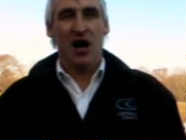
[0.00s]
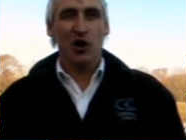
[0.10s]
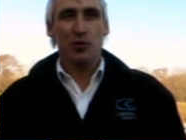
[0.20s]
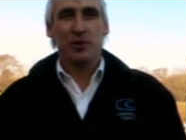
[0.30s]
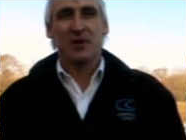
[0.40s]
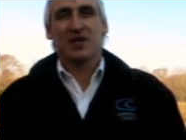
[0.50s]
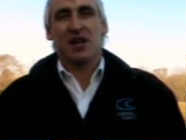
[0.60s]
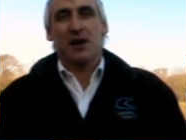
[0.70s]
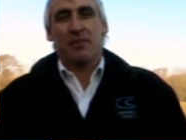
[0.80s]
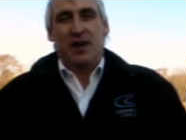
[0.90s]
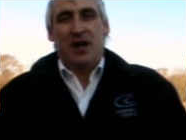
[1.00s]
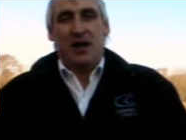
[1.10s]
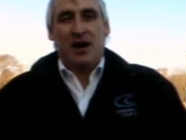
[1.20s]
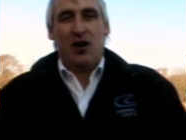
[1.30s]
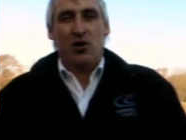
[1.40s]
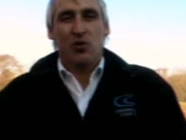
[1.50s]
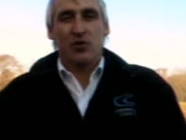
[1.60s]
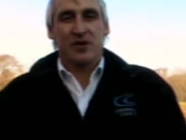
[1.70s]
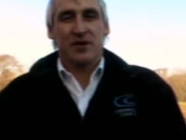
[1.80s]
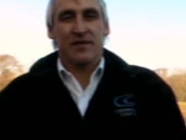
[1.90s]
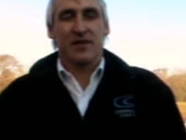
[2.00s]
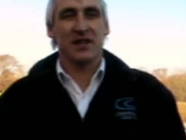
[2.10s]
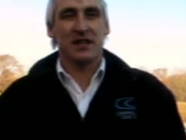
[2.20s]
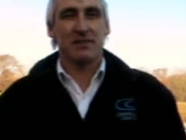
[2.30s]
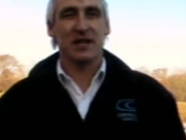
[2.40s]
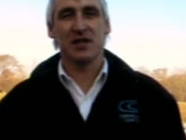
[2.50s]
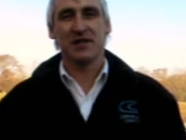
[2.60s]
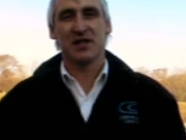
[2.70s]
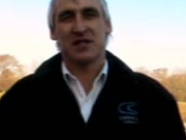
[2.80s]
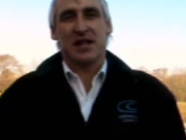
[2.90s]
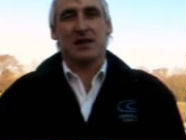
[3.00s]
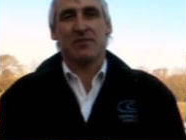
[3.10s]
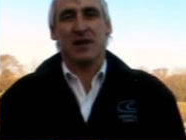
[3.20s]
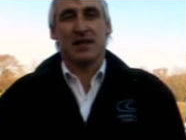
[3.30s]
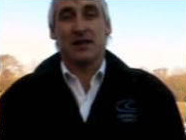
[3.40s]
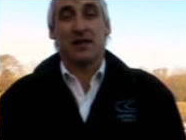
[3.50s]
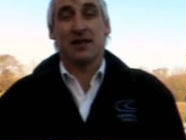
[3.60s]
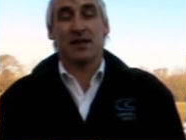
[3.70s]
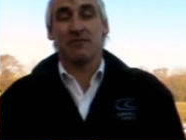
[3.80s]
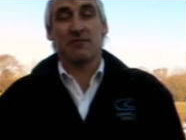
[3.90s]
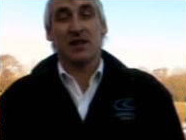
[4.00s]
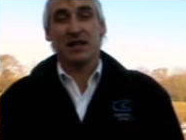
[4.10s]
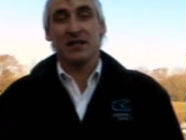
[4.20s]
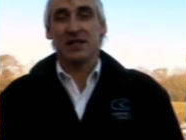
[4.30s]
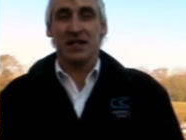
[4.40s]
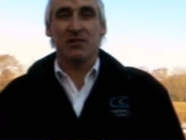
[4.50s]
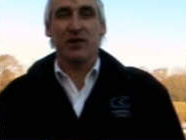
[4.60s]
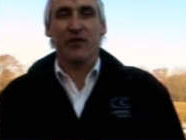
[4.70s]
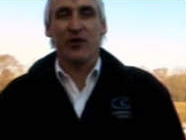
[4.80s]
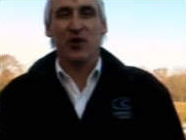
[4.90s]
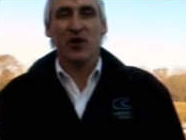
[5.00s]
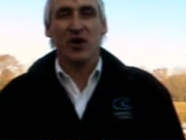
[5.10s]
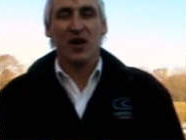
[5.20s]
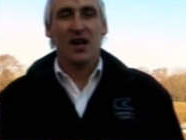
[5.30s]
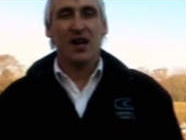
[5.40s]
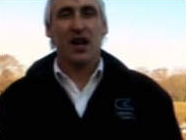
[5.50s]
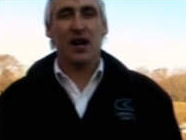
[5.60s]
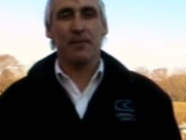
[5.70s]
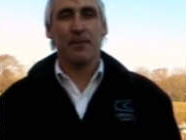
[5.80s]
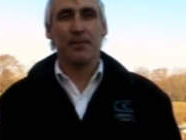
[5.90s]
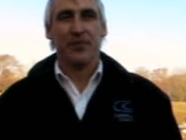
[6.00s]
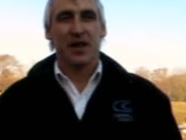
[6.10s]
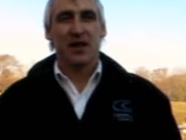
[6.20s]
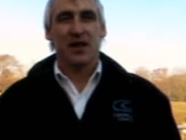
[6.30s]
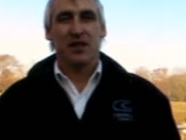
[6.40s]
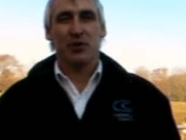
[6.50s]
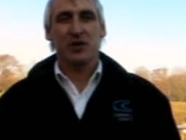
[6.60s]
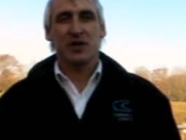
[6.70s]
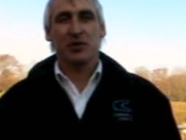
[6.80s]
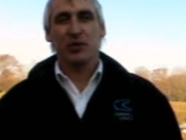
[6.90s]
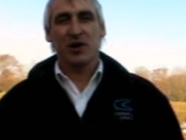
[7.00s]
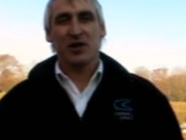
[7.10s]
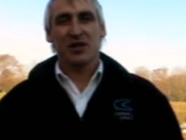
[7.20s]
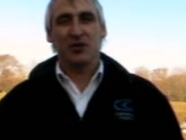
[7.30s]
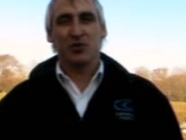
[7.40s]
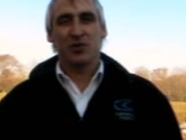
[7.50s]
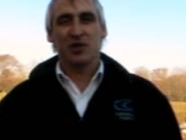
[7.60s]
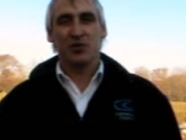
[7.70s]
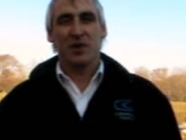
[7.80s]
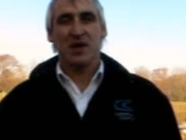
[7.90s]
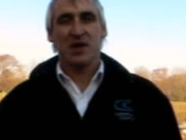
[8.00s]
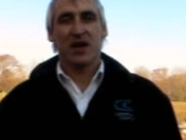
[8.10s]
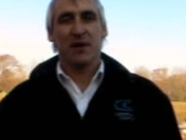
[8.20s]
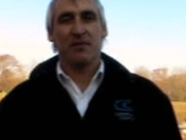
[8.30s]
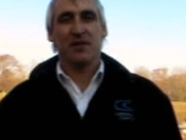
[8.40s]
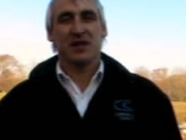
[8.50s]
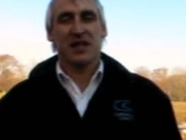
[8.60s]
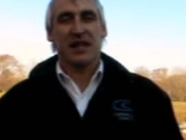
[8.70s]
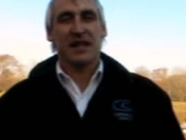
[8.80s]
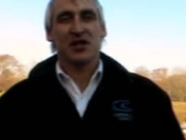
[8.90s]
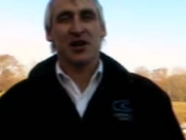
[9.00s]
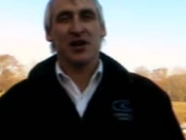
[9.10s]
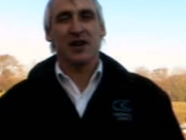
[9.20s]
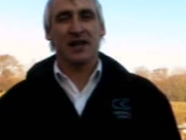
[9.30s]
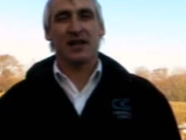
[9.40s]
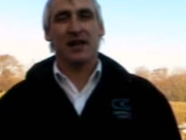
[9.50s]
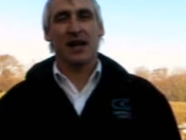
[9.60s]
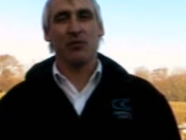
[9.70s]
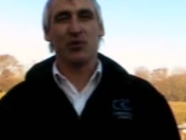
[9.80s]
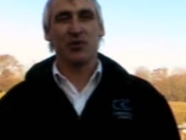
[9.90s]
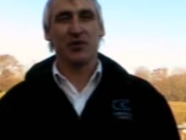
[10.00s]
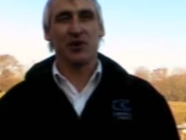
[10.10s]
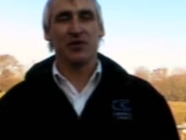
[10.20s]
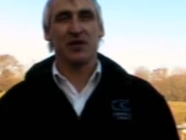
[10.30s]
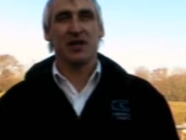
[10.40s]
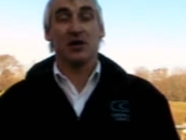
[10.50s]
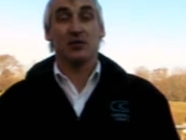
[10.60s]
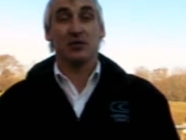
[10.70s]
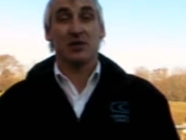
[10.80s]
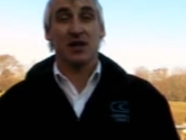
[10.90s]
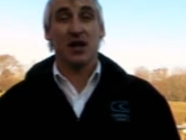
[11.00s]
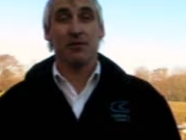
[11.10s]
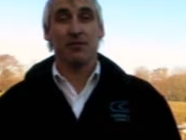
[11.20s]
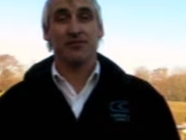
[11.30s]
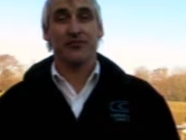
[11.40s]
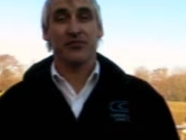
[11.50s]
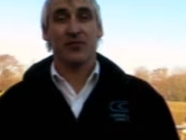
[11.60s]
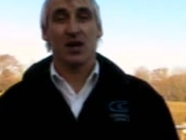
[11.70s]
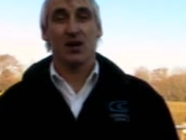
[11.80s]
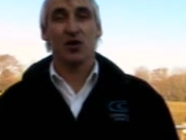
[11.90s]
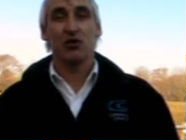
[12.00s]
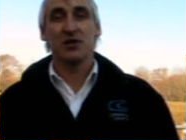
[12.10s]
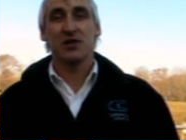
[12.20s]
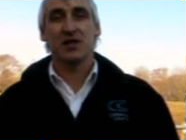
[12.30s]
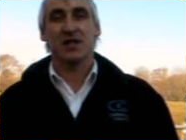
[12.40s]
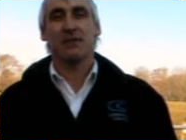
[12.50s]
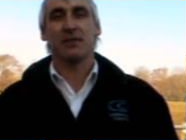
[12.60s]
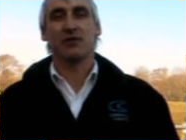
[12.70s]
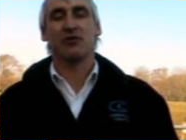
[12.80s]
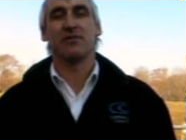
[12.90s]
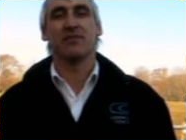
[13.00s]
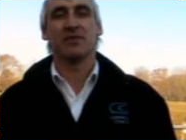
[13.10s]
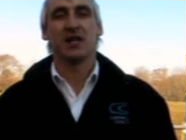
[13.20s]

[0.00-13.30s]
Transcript: opens up a whole sort of like dimension of sustainability that they didn't really consider before. Um, the project we worked on was with um, THI in Camborne on the old um, Holman's assembly rooms